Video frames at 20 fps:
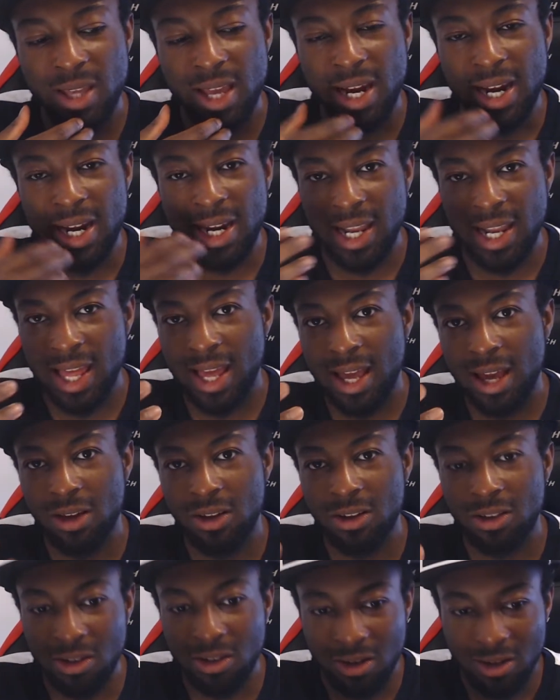a clear
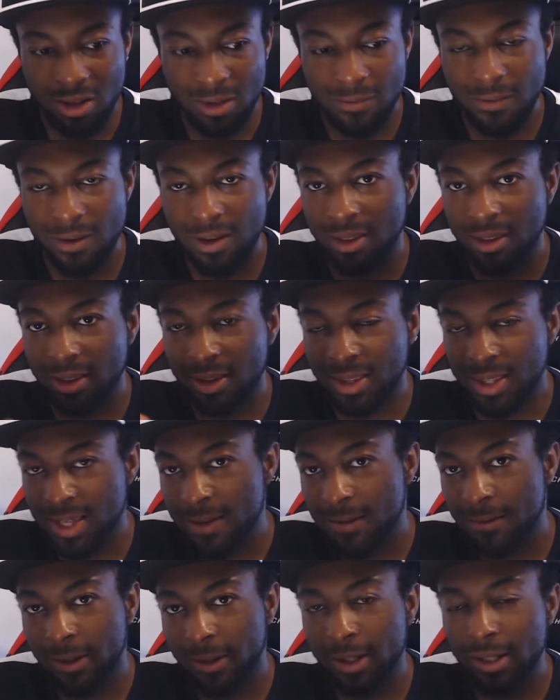good versus
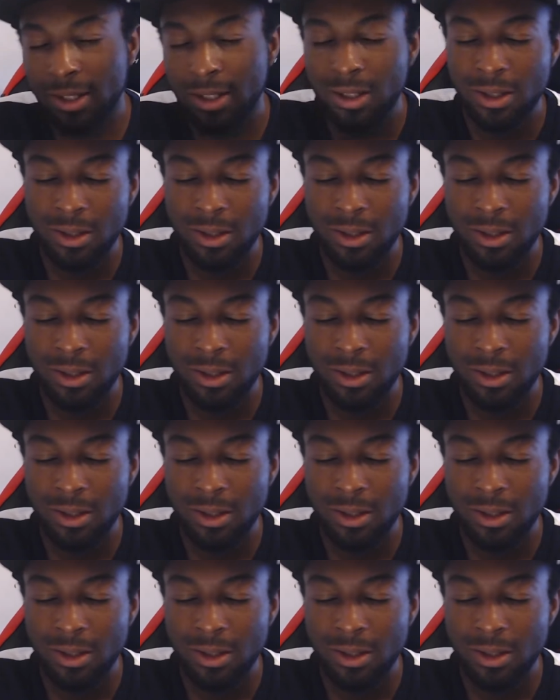evil,